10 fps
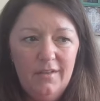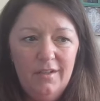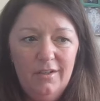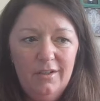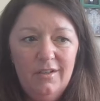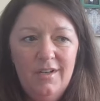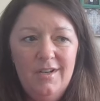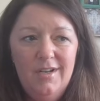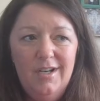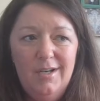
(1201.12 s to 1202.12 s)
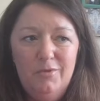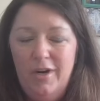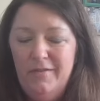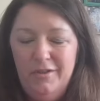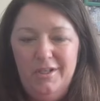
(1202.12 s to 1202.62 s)
that are um,
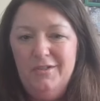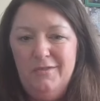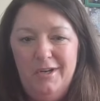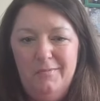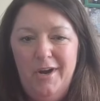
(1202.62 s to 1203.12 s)
driving their kids around to